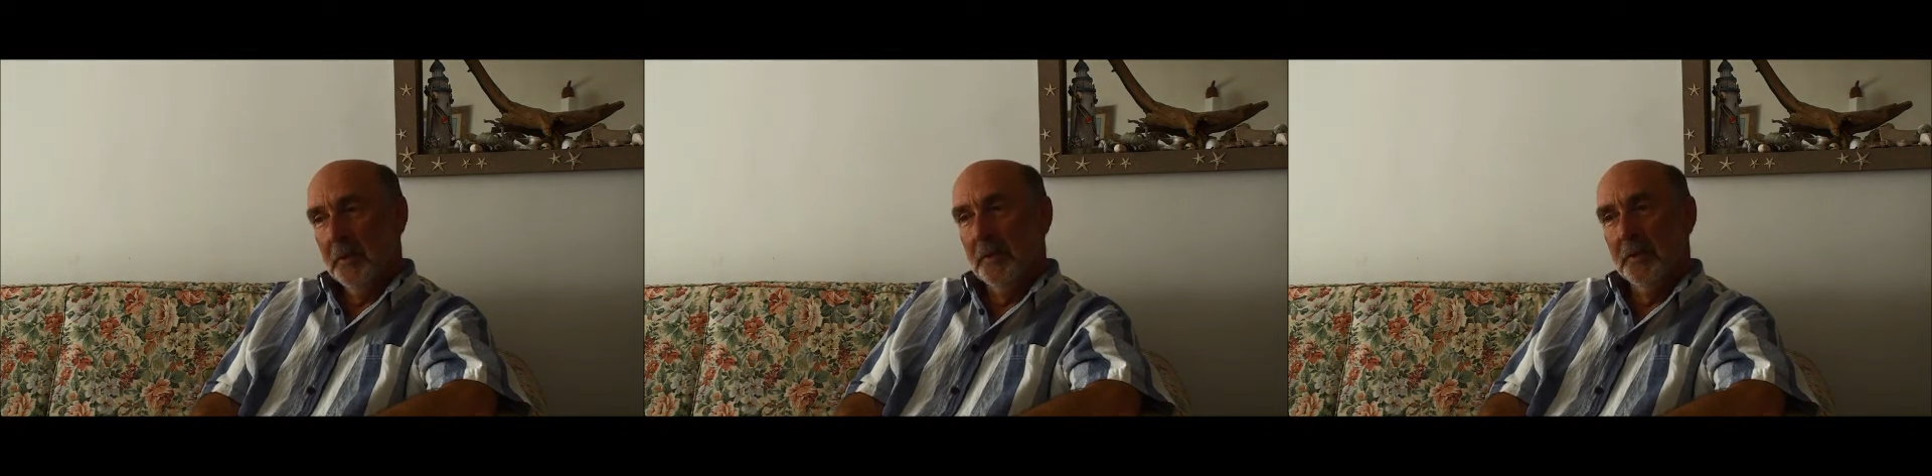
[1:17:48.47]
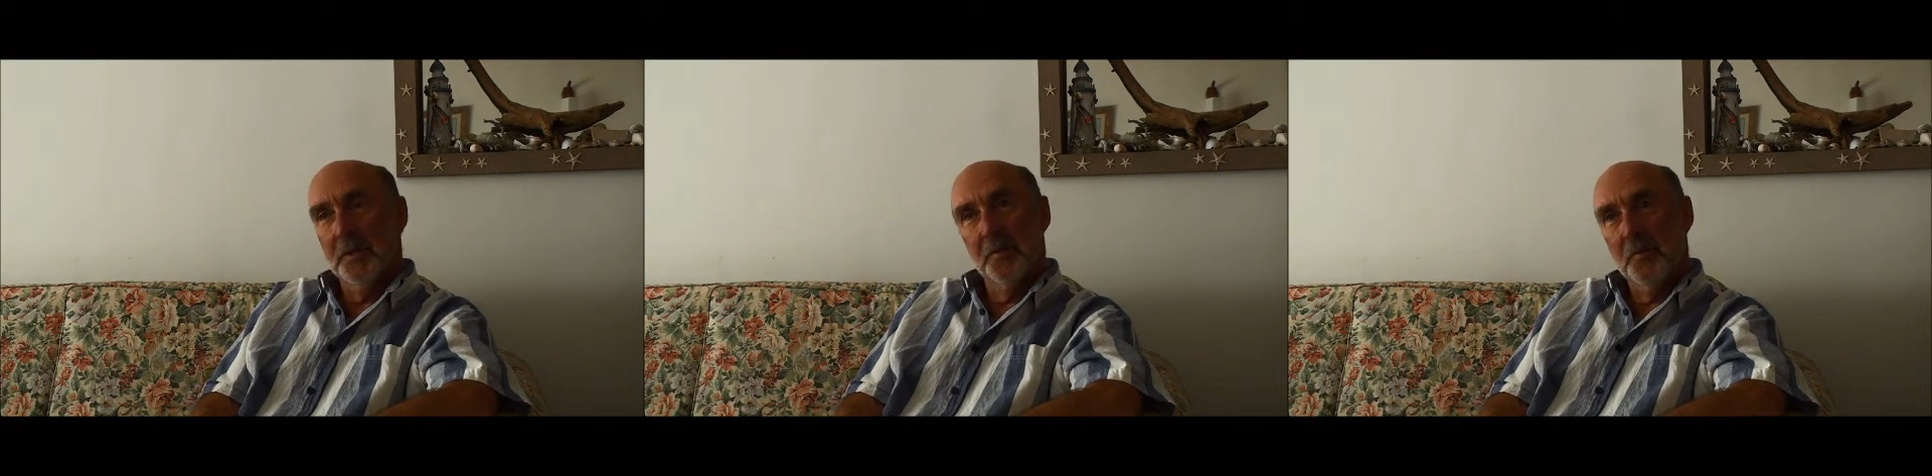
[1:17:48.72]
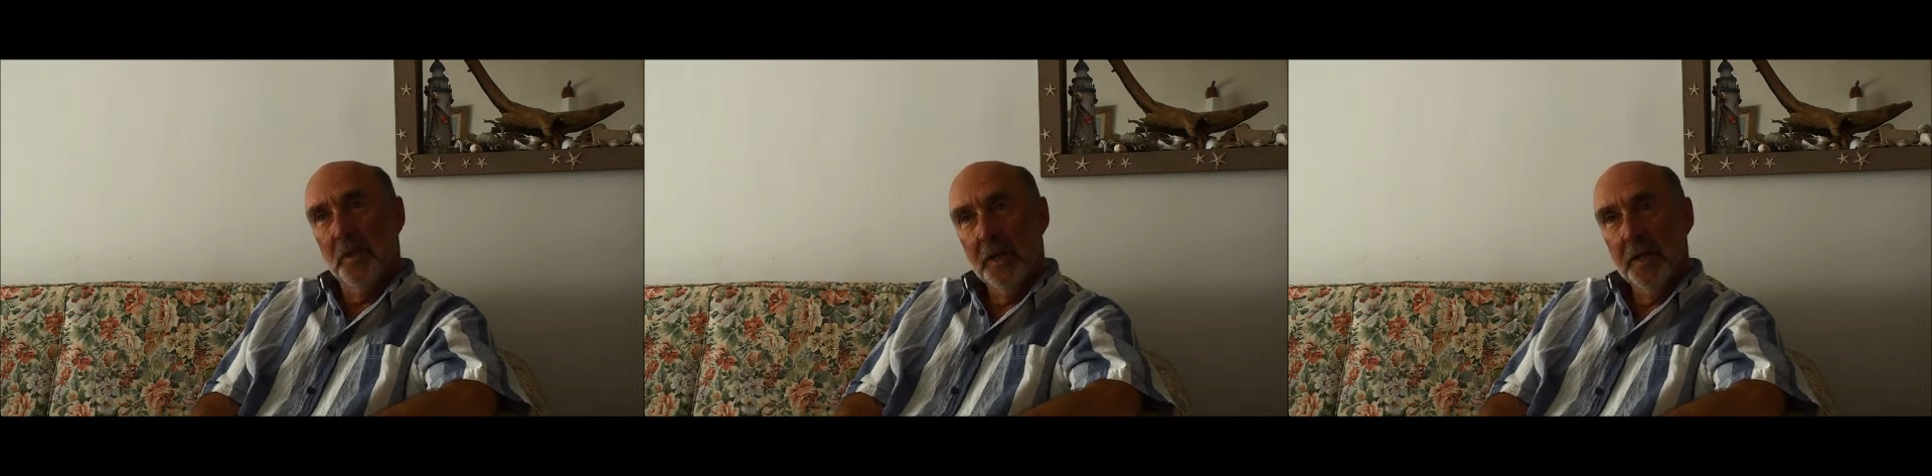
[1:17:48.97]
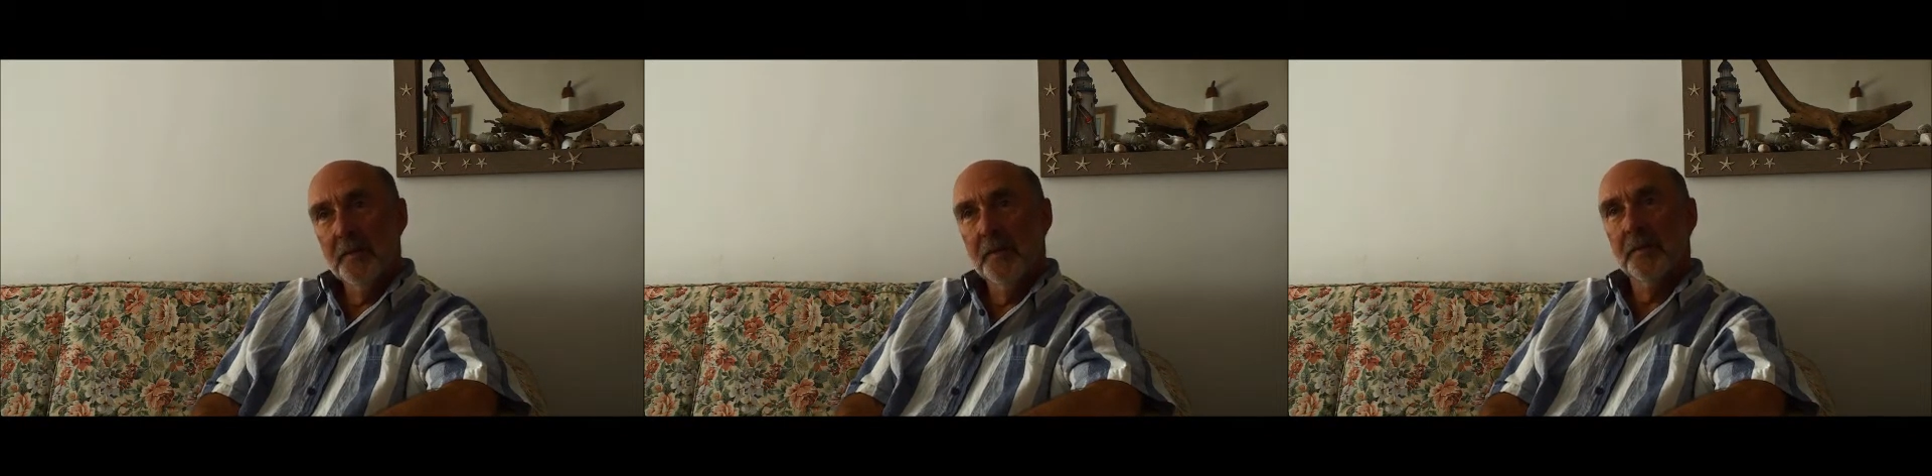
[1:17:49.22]
it is
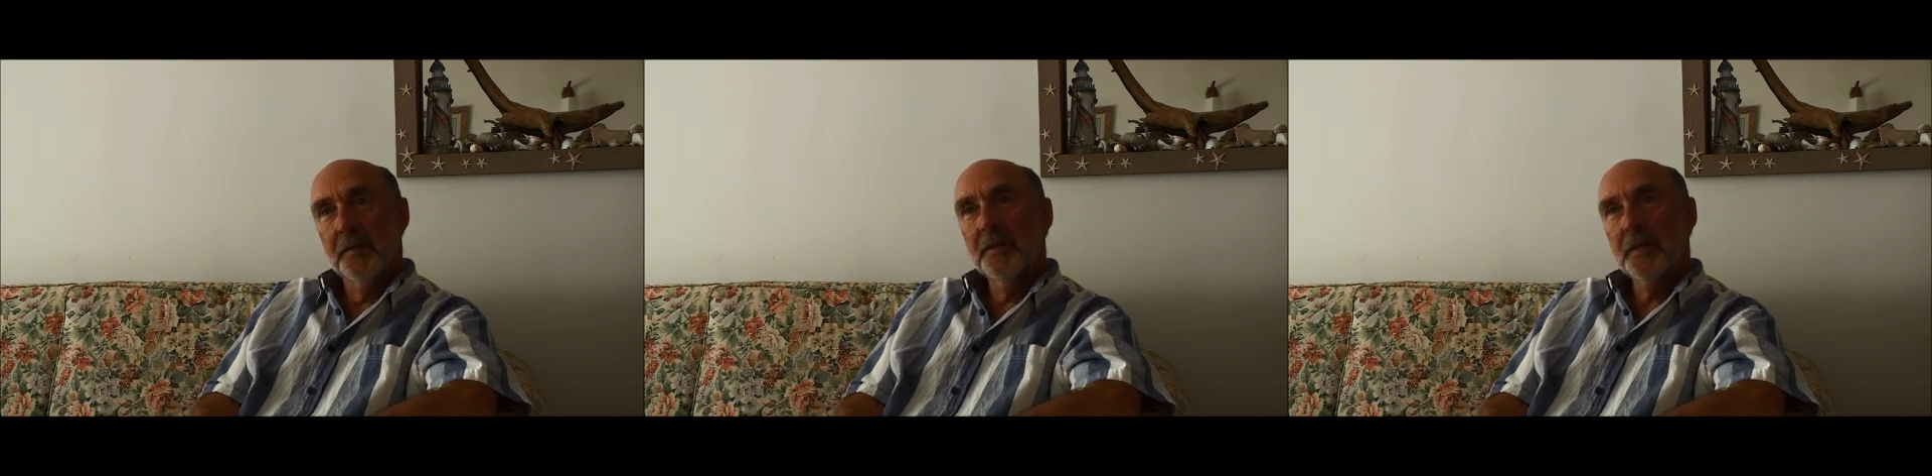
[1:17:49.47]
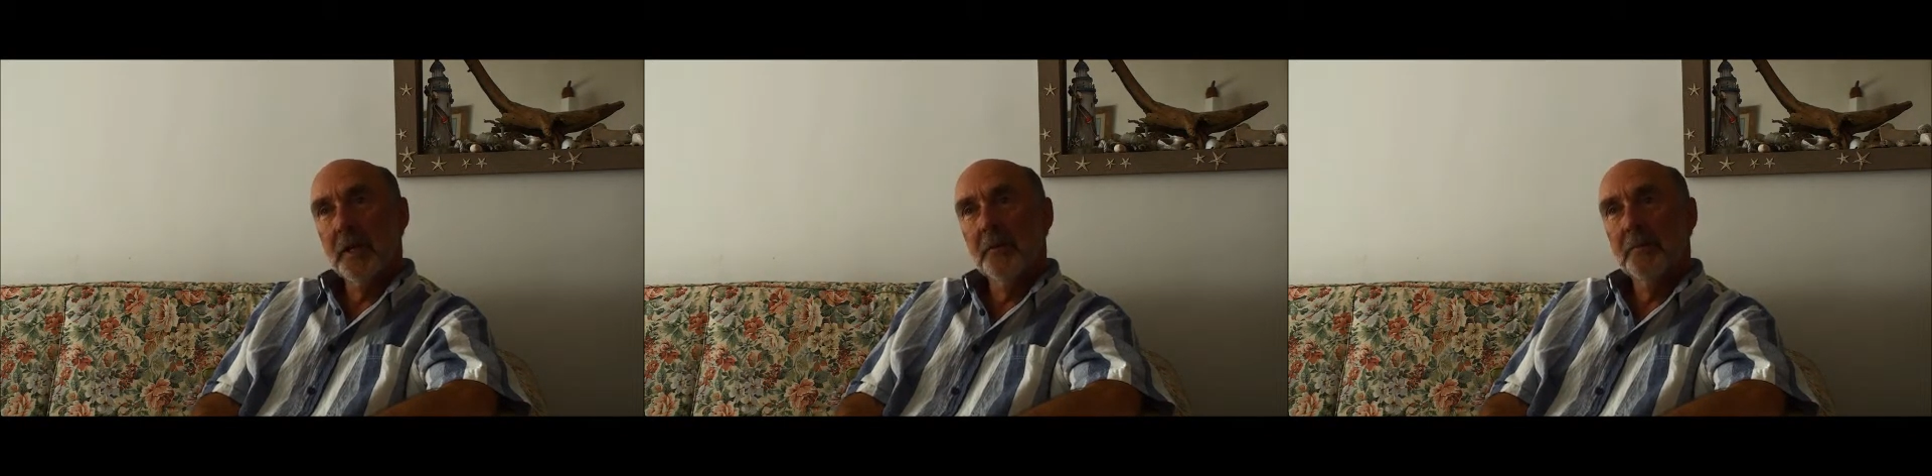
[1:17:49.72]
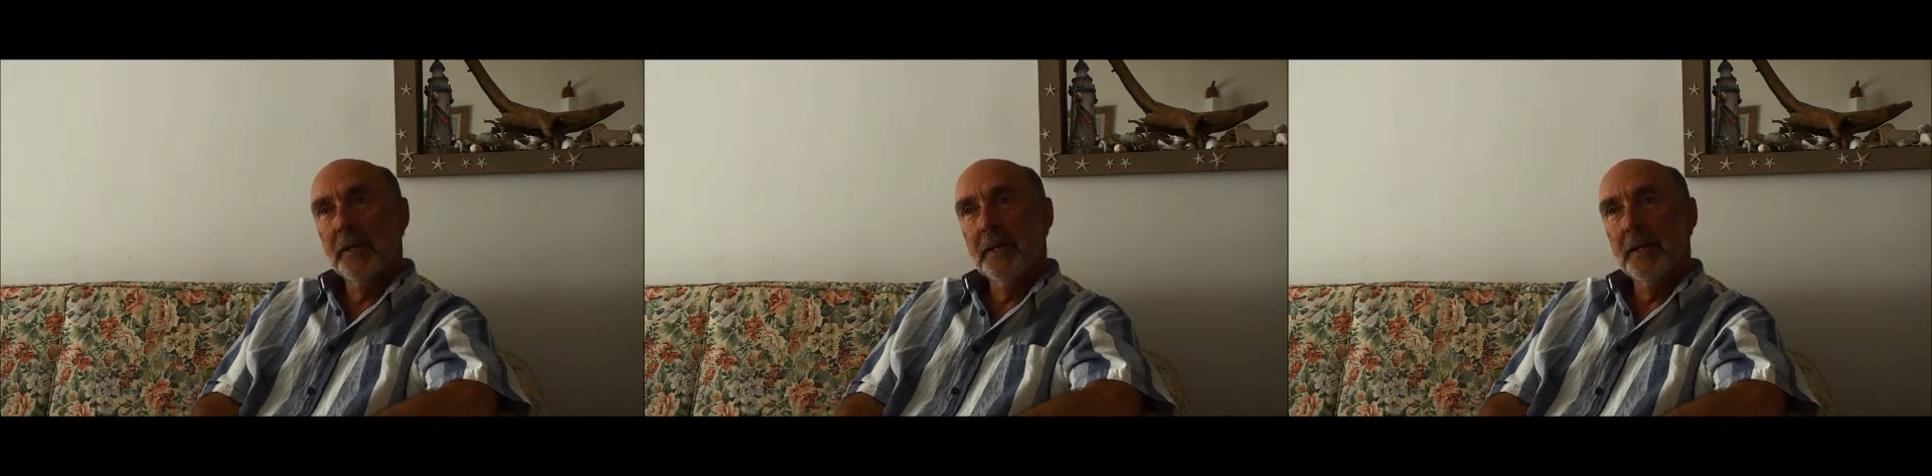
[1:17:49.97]
rare that these come